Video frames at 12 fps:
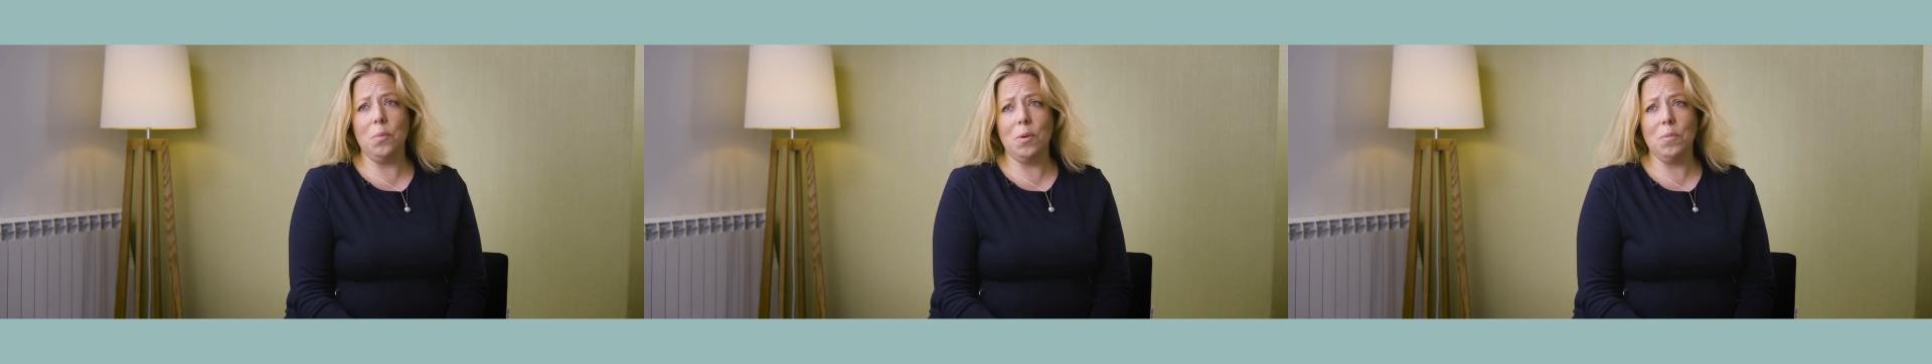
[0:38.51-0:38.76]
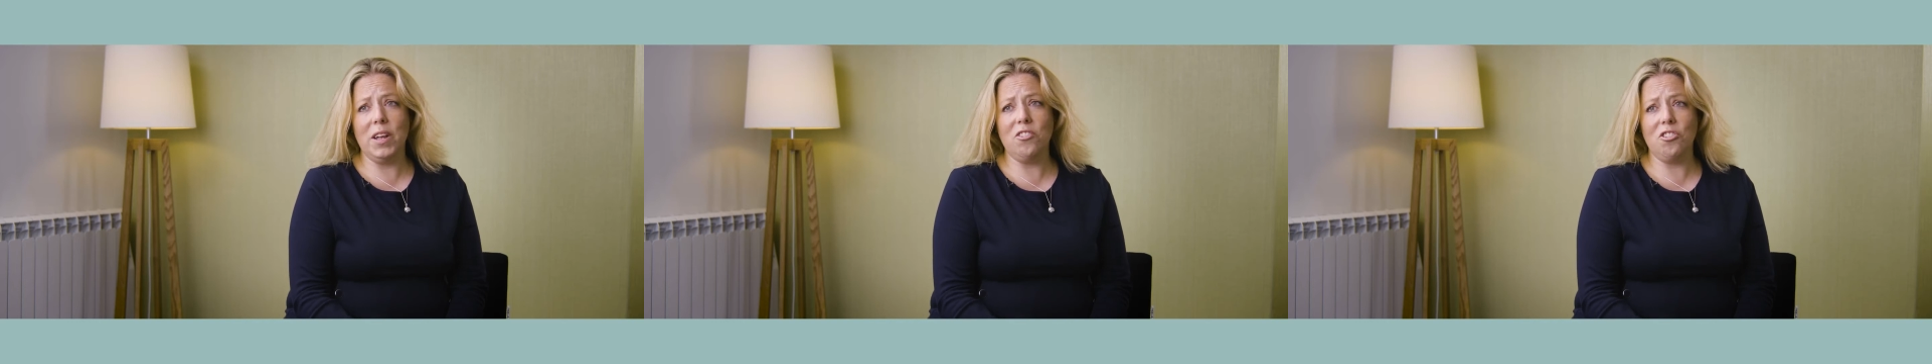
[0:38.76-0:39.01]

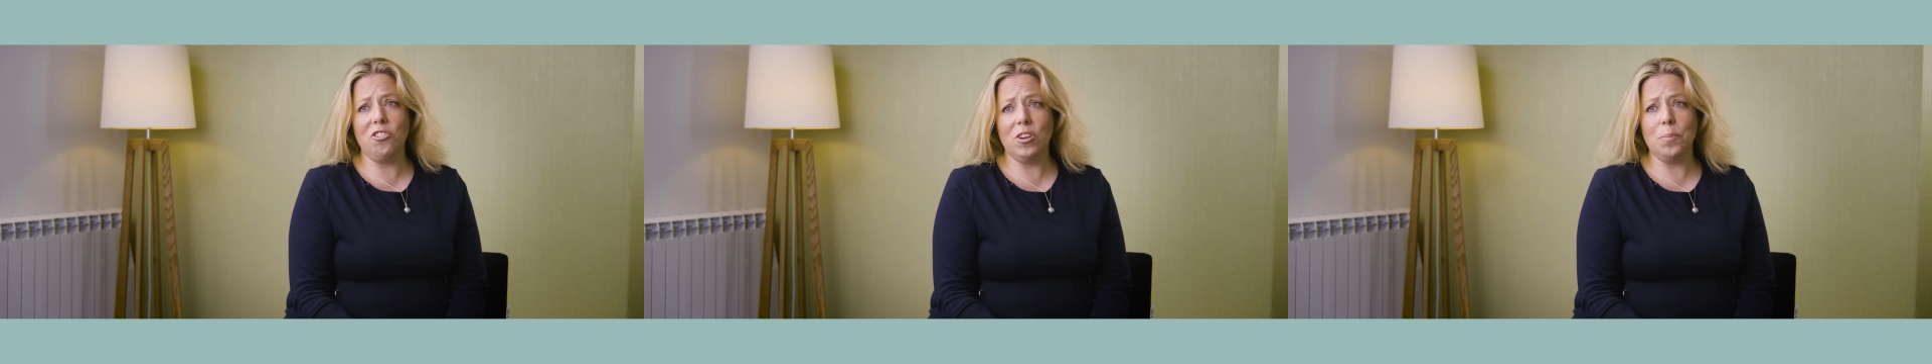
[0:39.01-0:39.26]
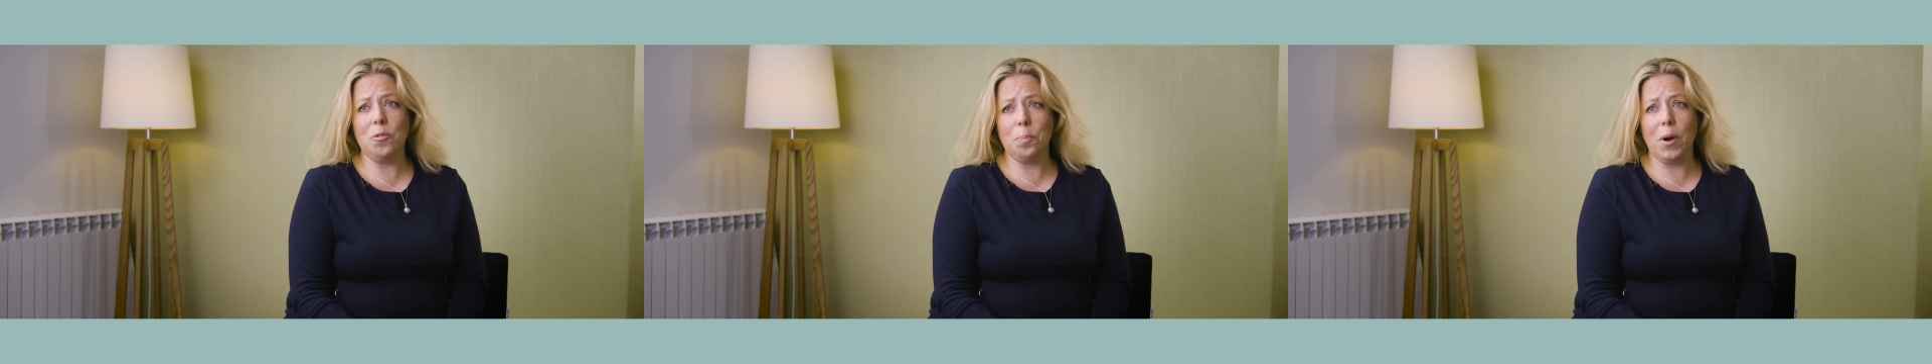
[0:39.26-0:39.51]
when
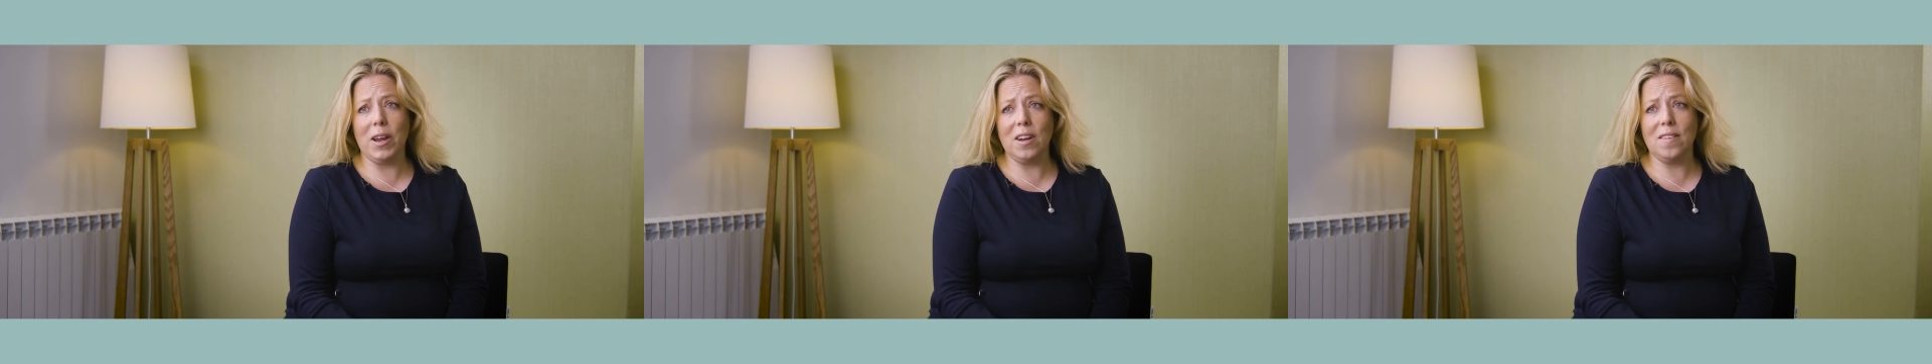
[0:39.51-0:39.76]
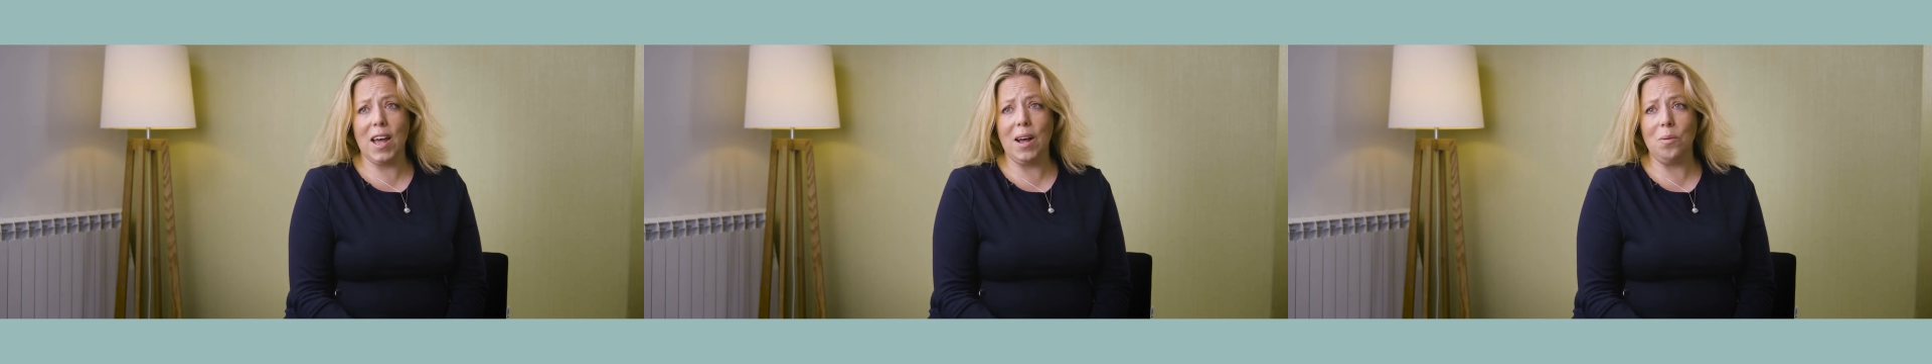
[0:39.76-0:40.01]
relationships
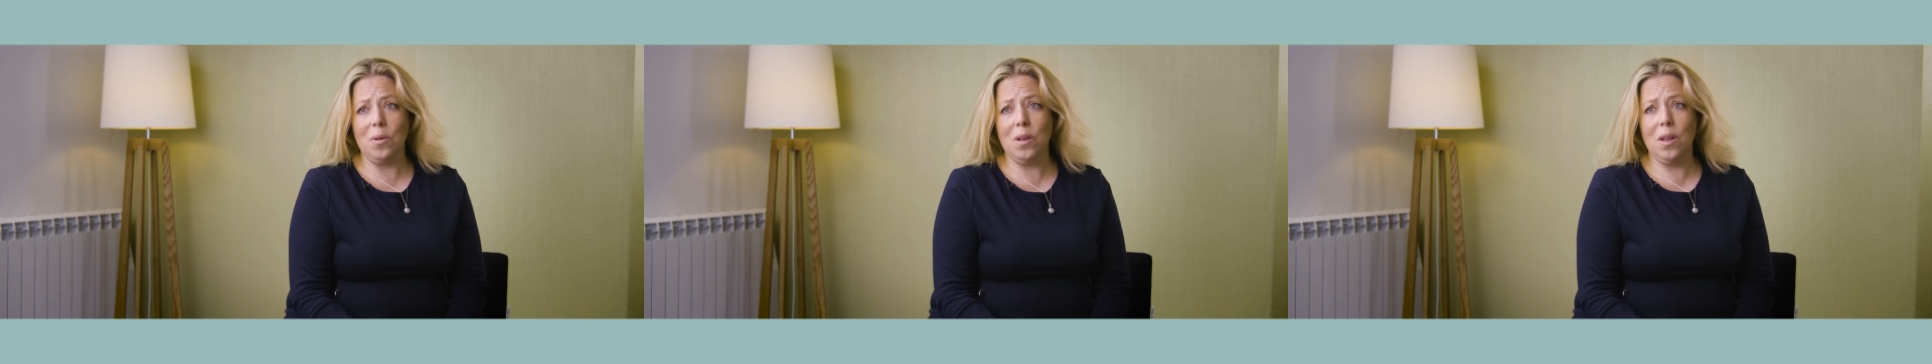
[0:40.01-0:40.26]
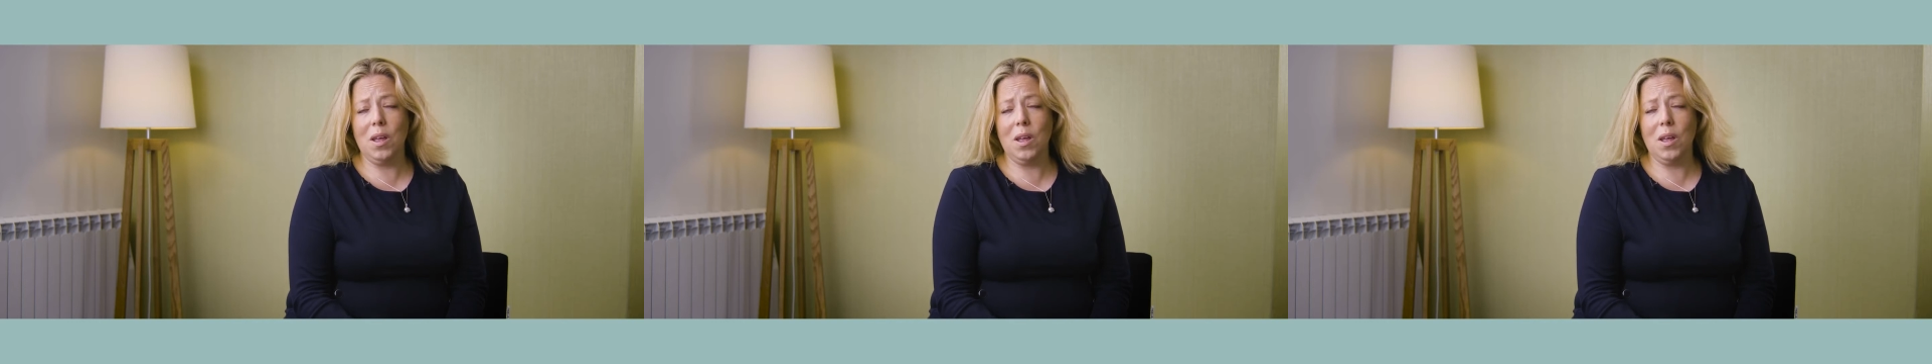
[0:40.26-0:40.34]
break down,